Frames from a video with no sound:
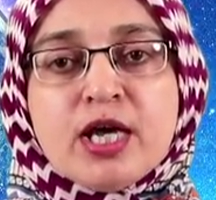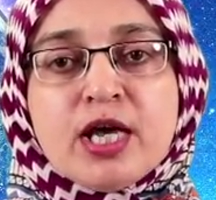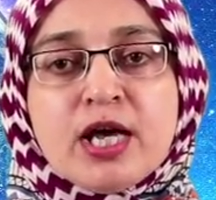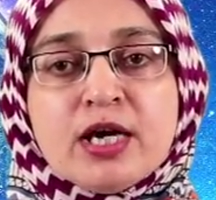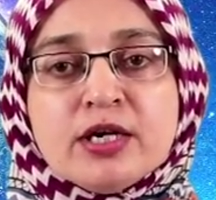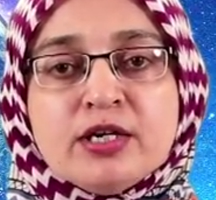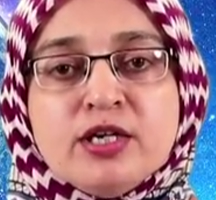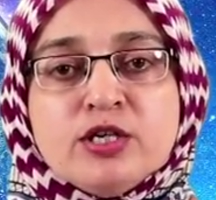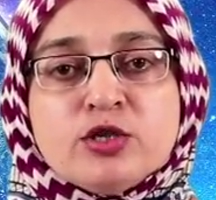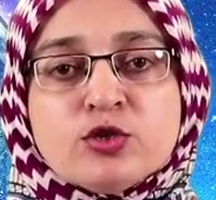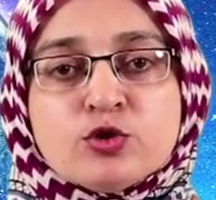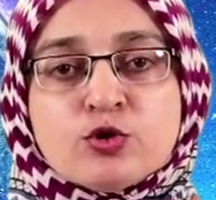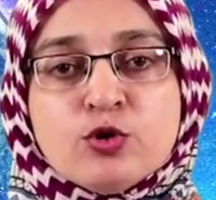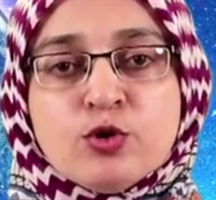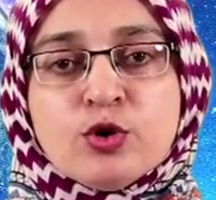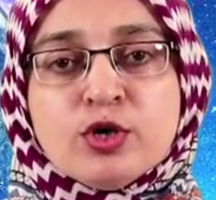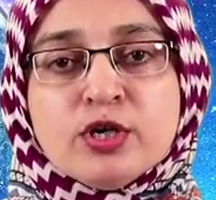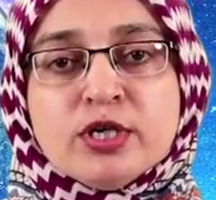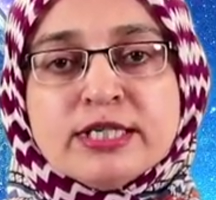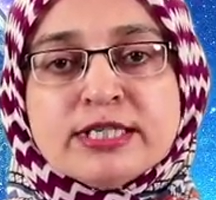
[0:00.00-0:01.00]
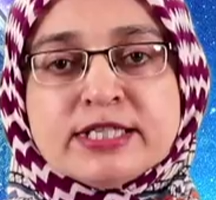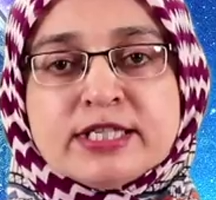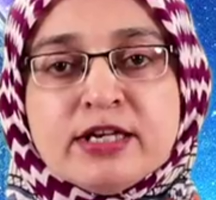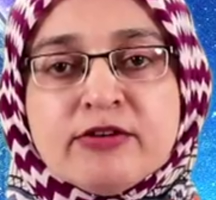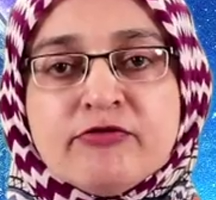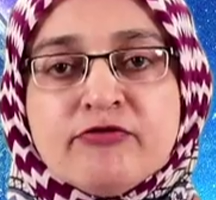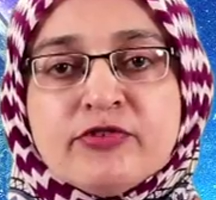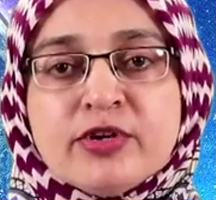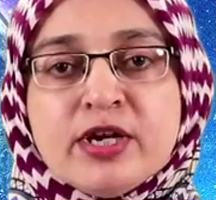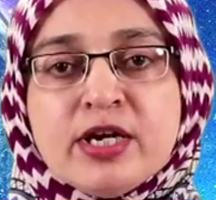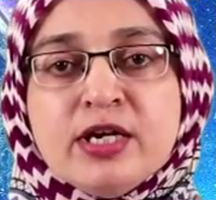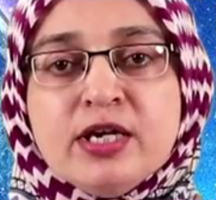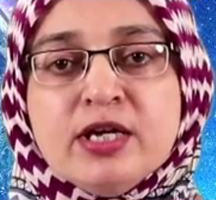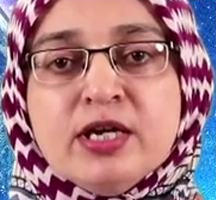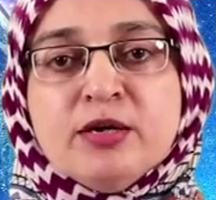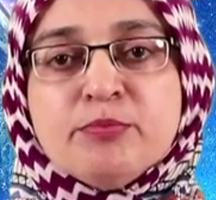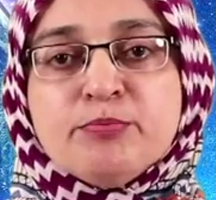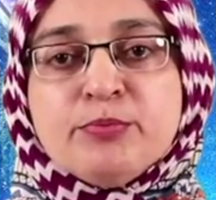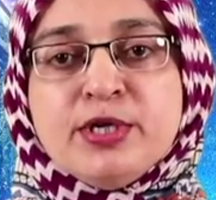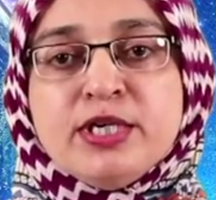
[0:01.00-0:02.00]
Airy took several
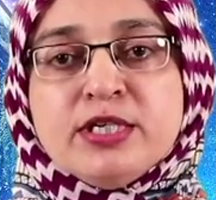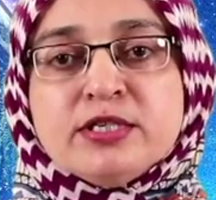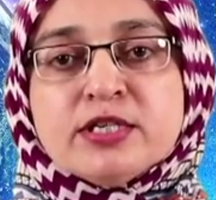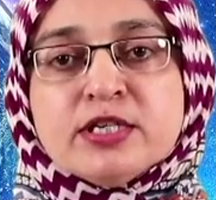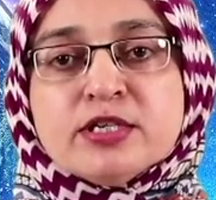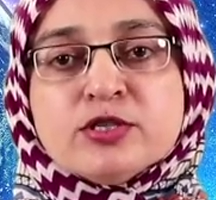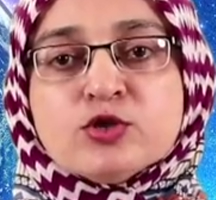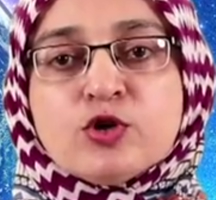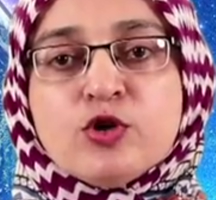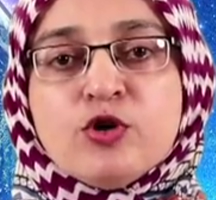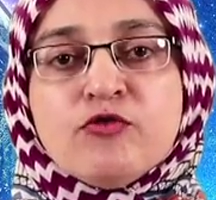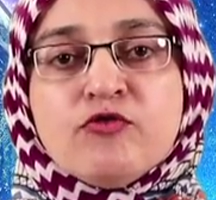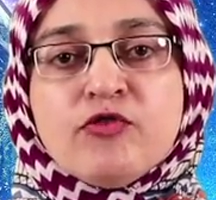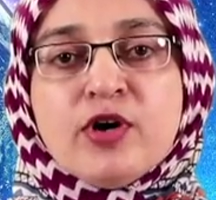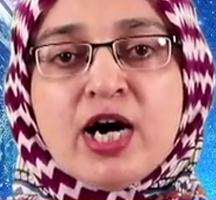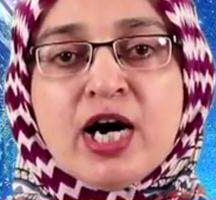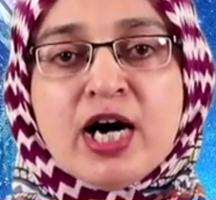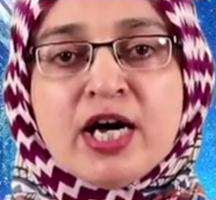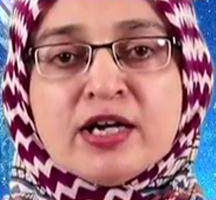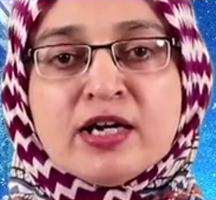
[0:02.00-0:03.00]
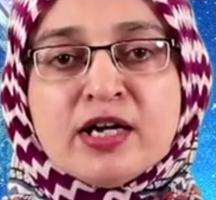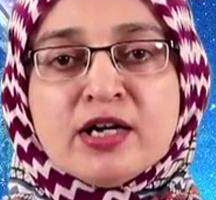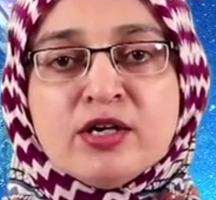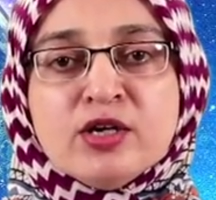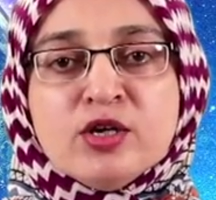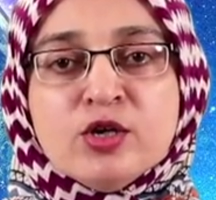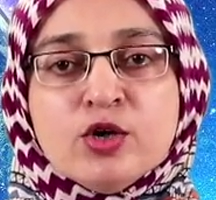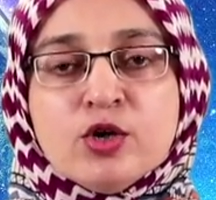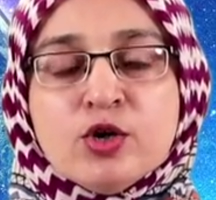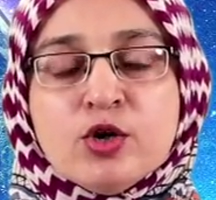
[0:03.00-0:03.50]
pieces of iron